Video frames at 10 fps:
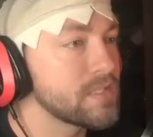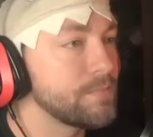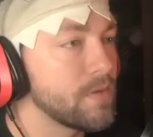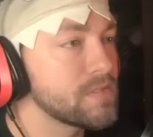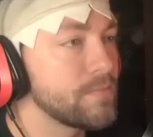
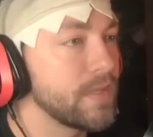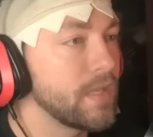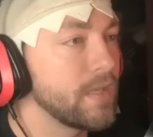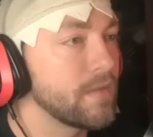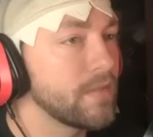supposed to be
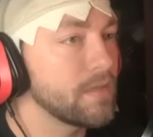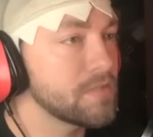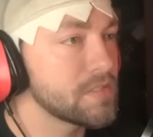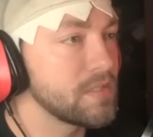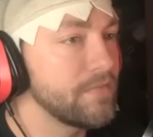in here. They're
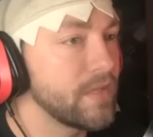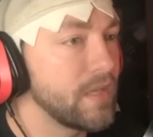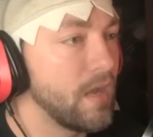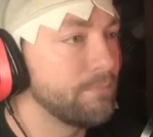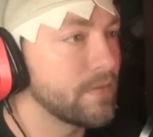just living
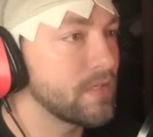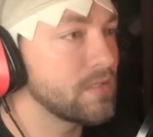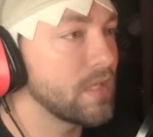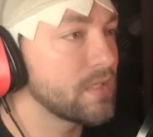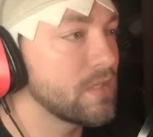it up and
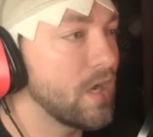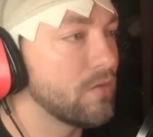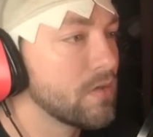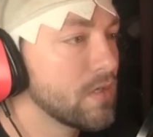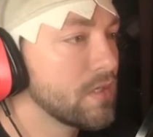they're like,
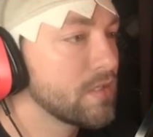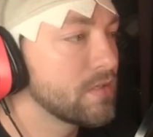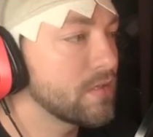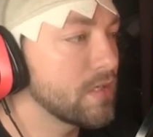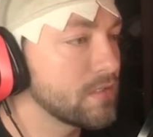no,
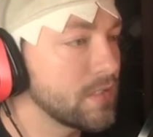you're not